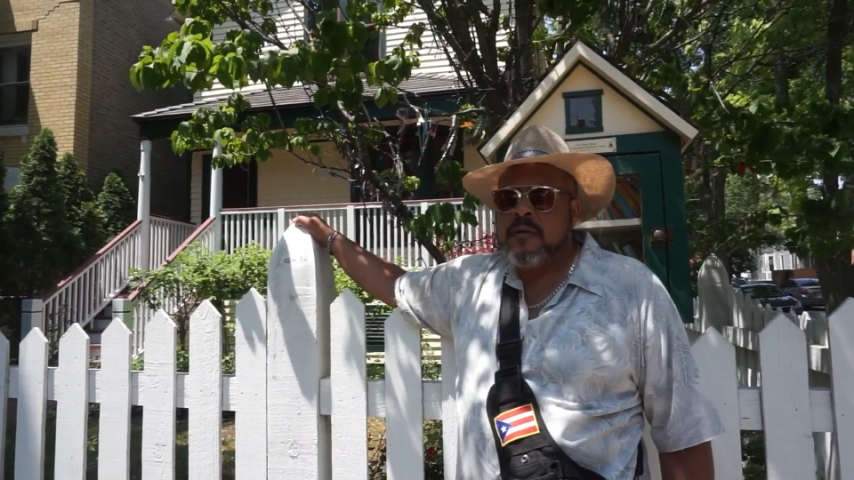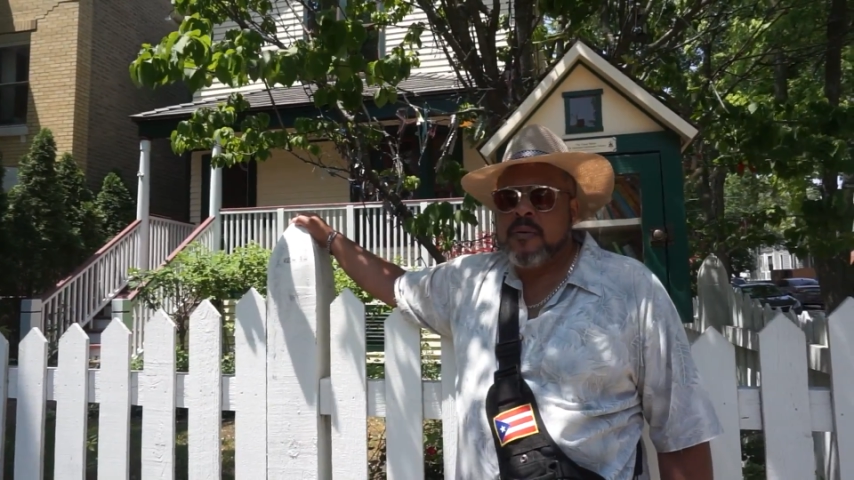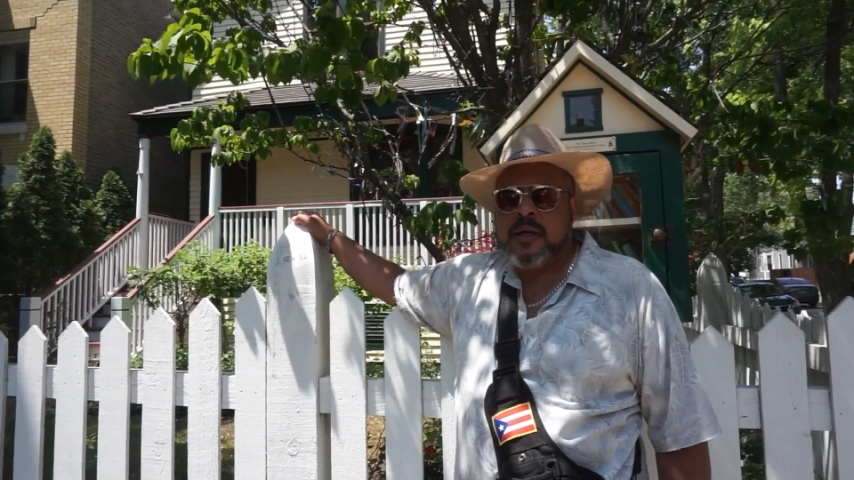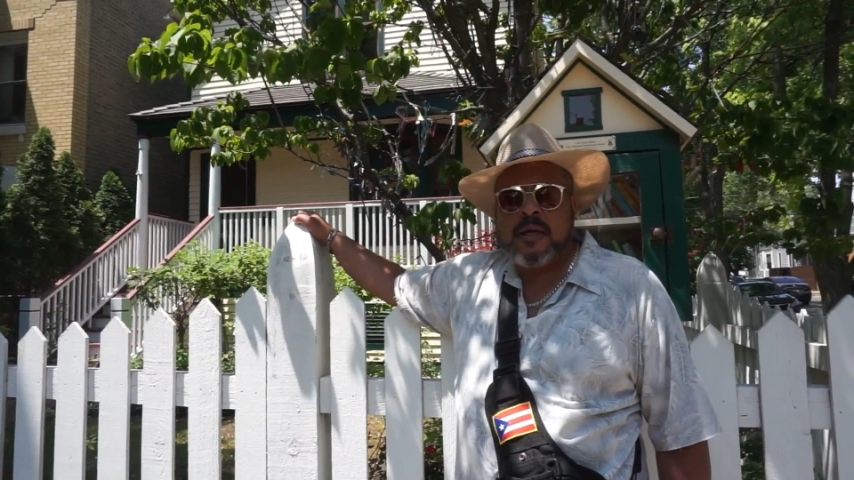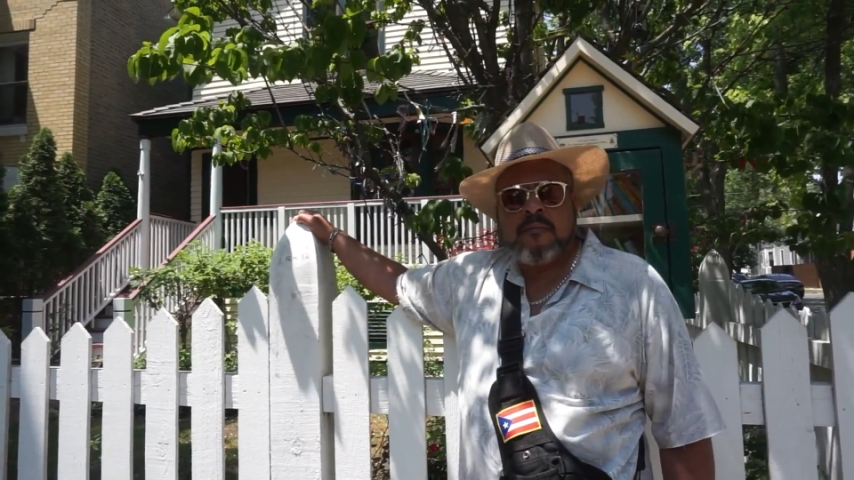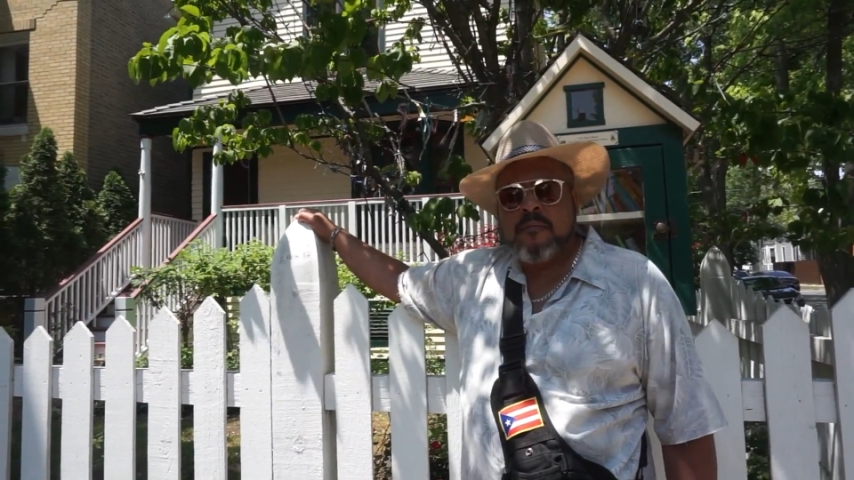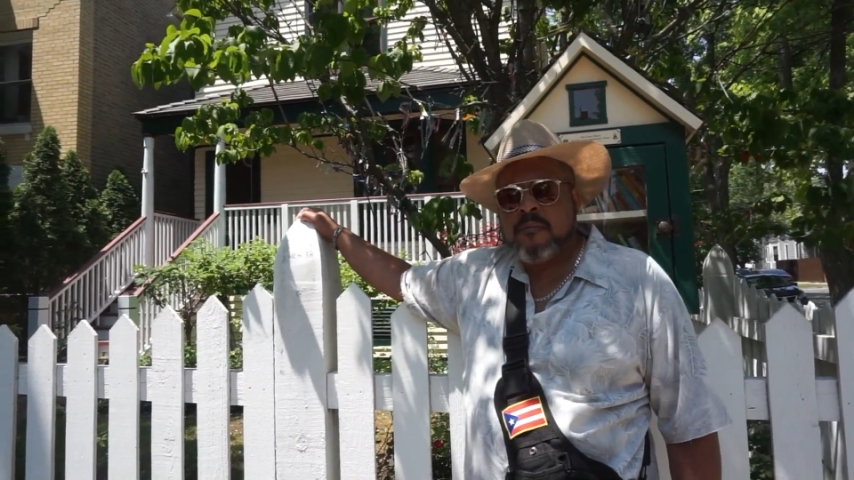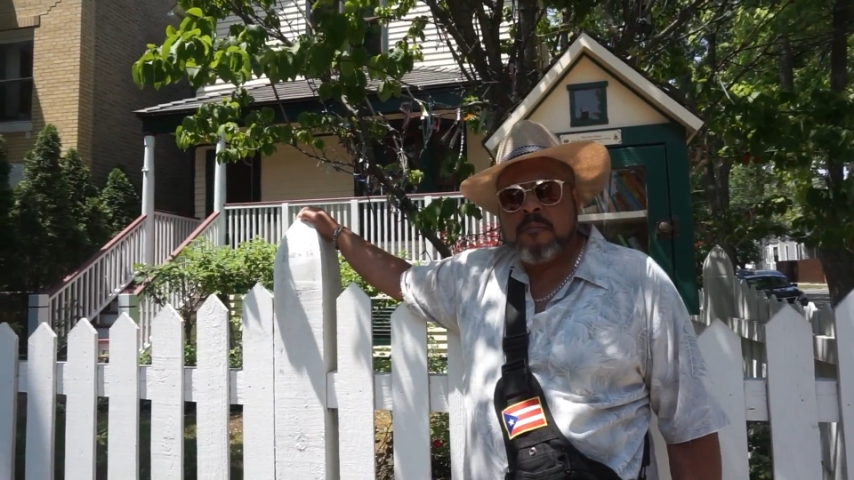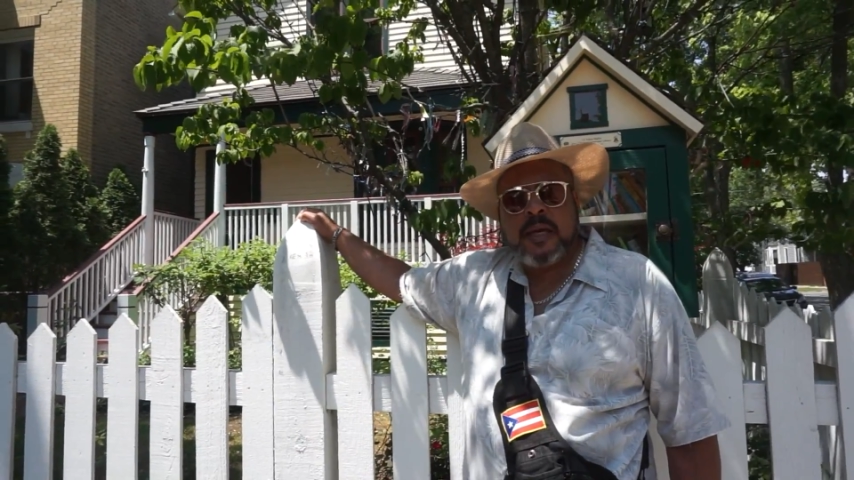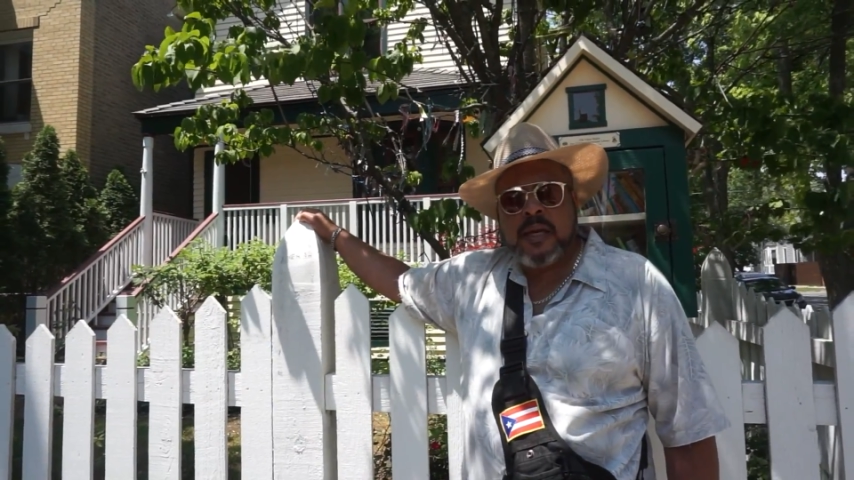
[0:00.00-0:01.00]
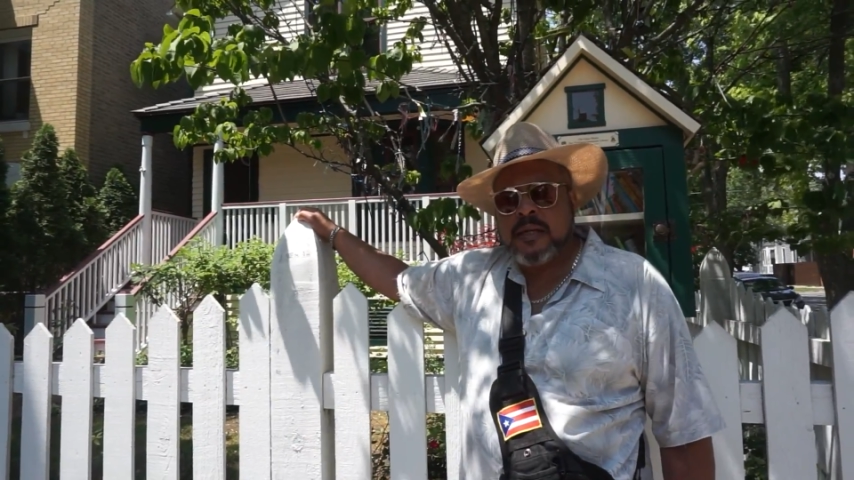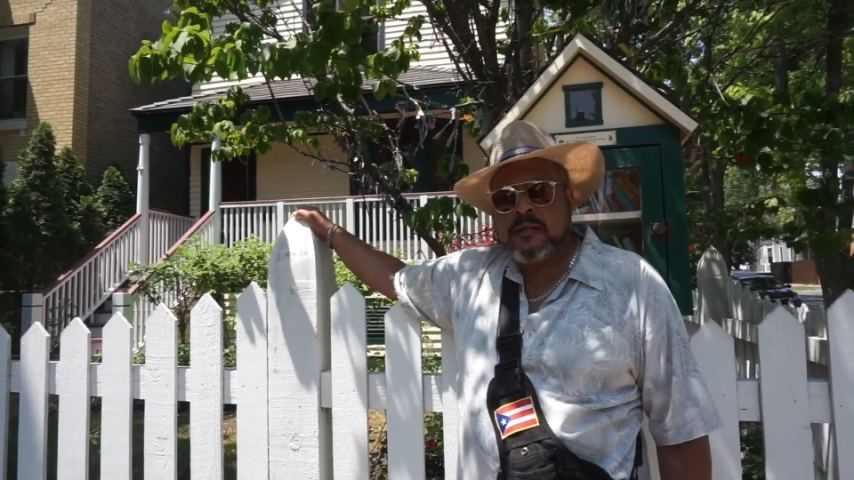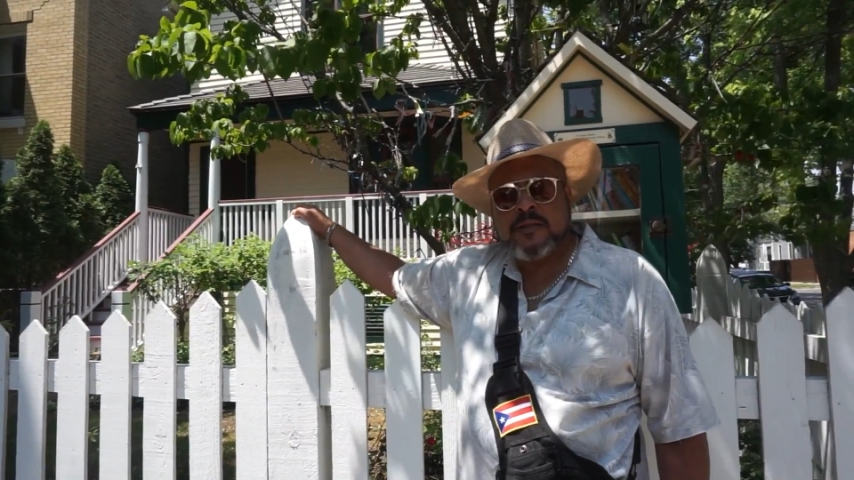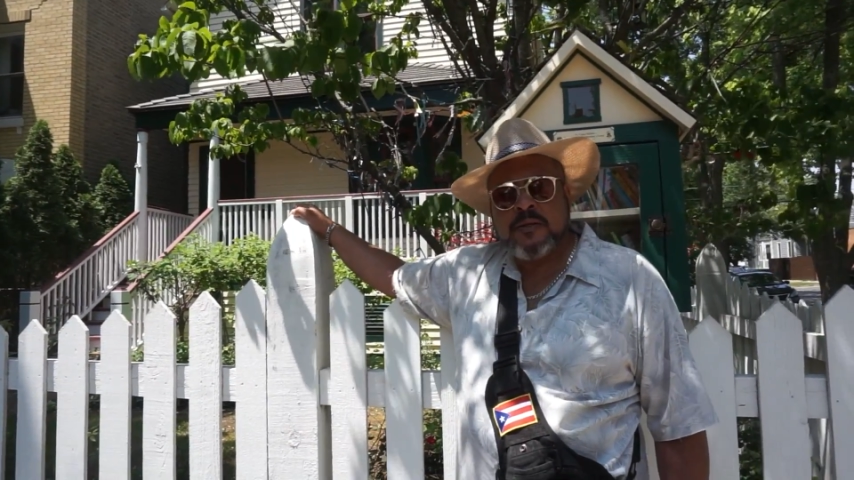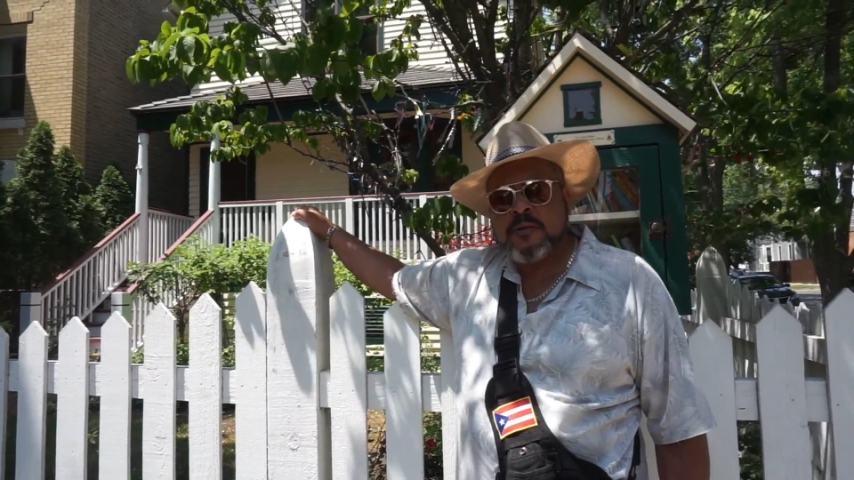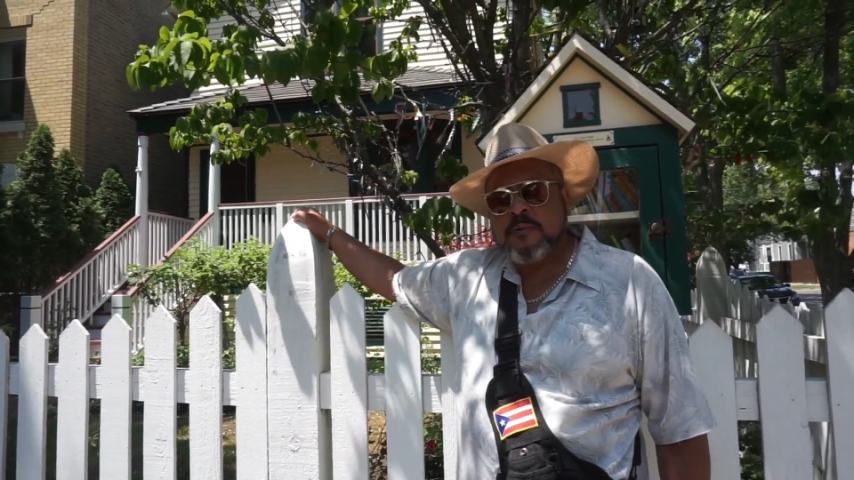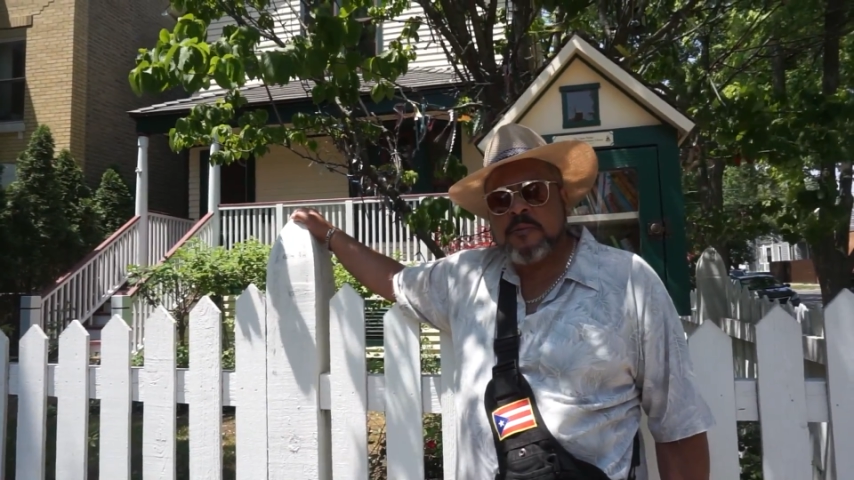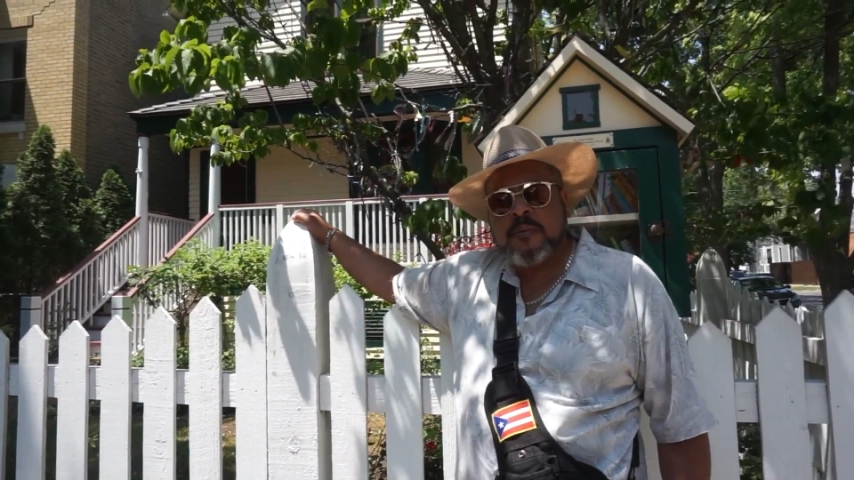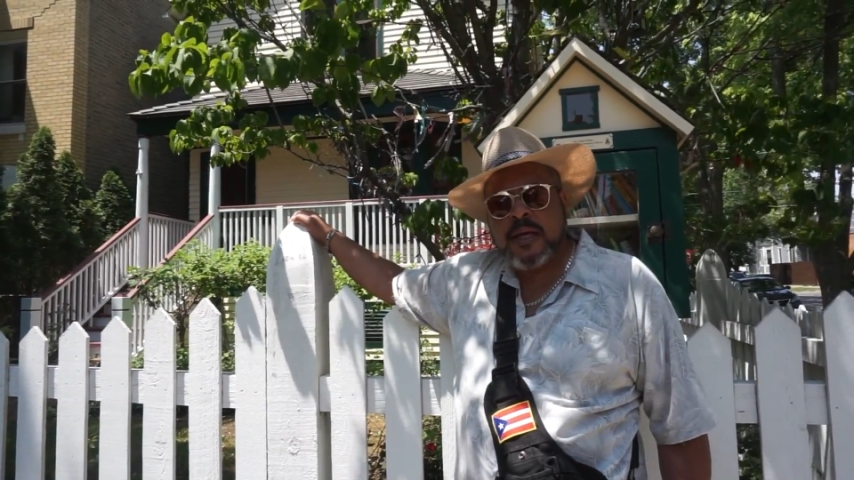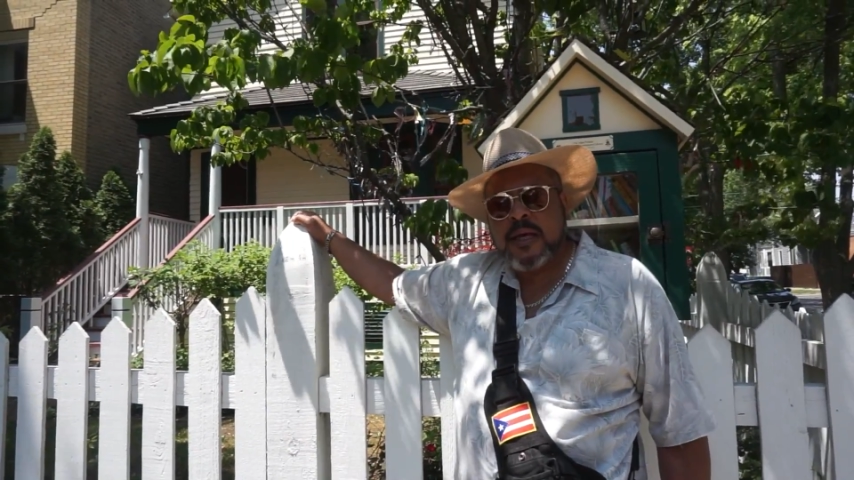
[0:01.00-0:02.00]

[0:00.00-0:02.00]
we meet on Zoom